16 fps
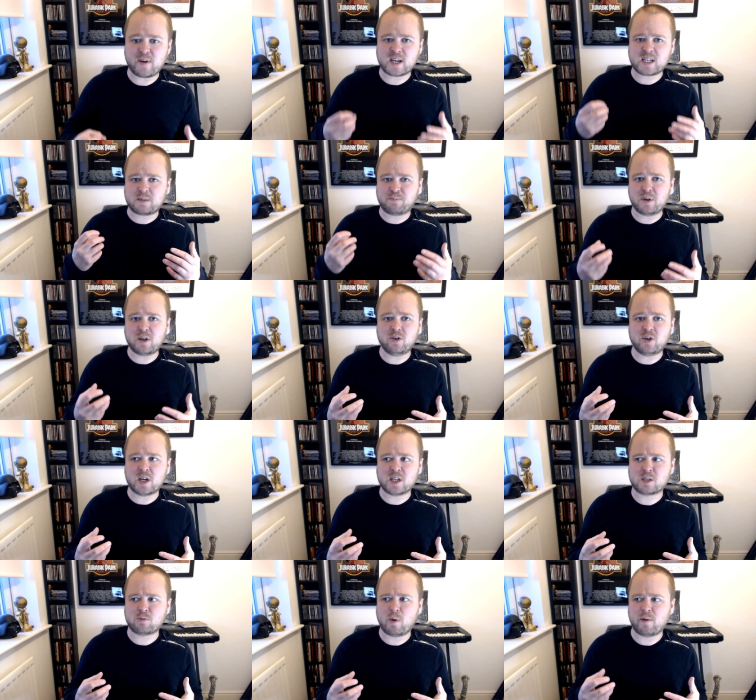
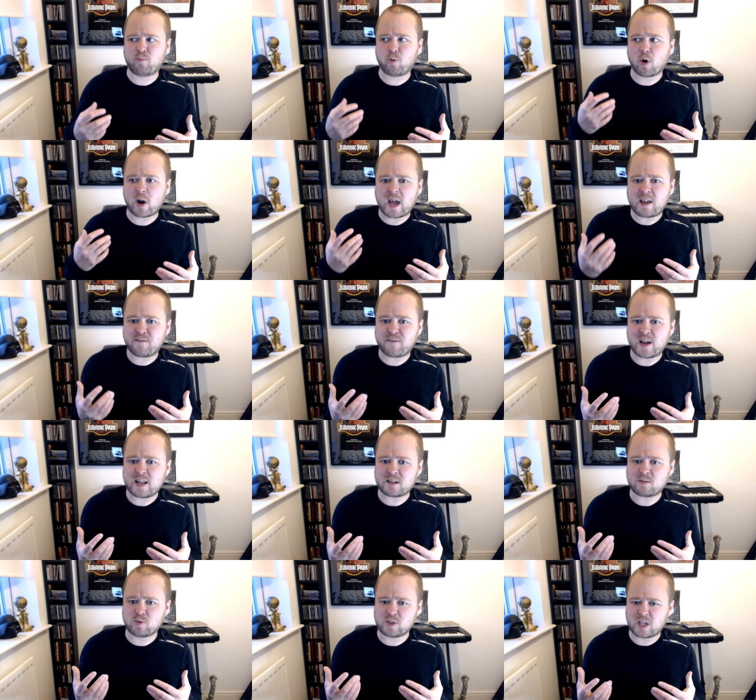experience with what I
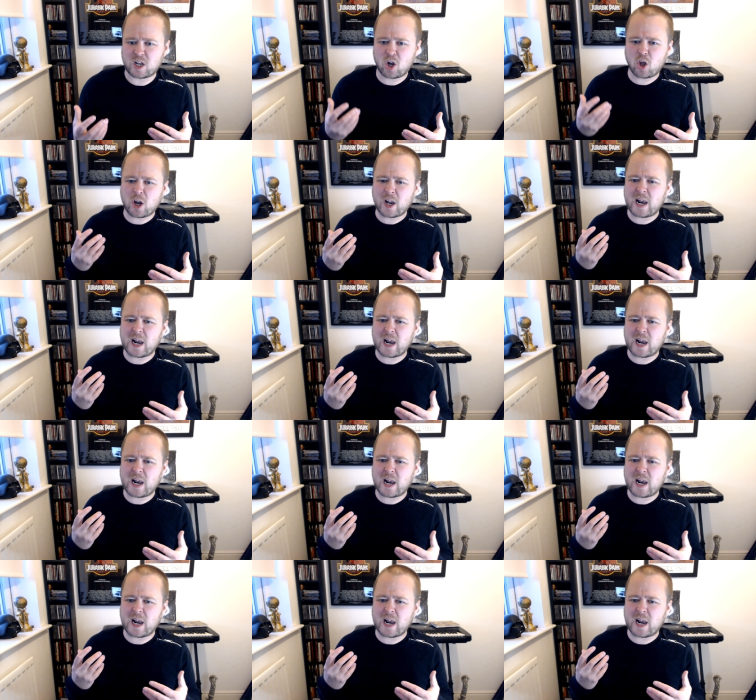felt was a lot